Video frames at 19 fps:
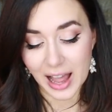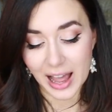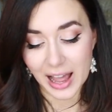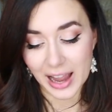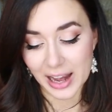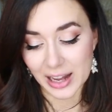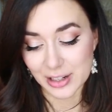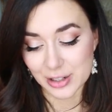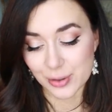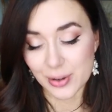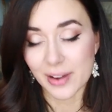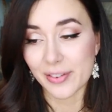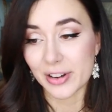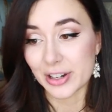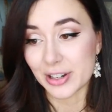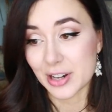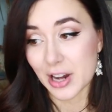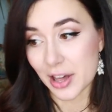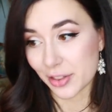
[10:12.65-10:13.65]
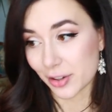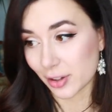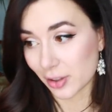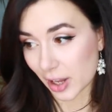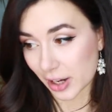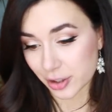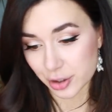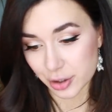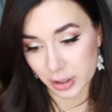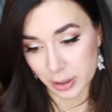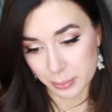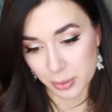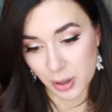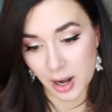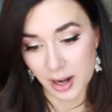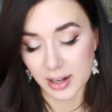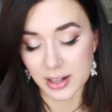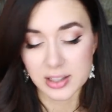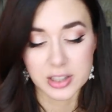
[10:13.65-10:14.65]
I do have another luxury
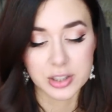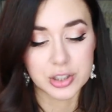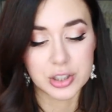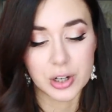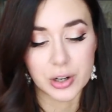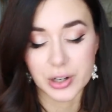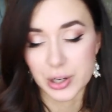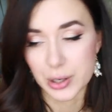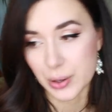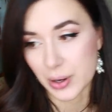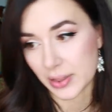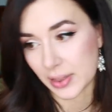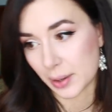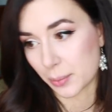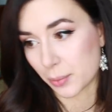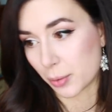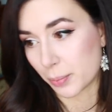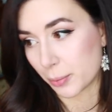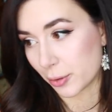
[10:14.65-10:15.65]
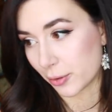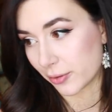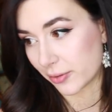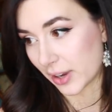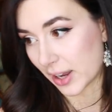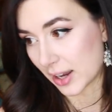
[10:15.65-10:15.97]
product to show you and then we'll move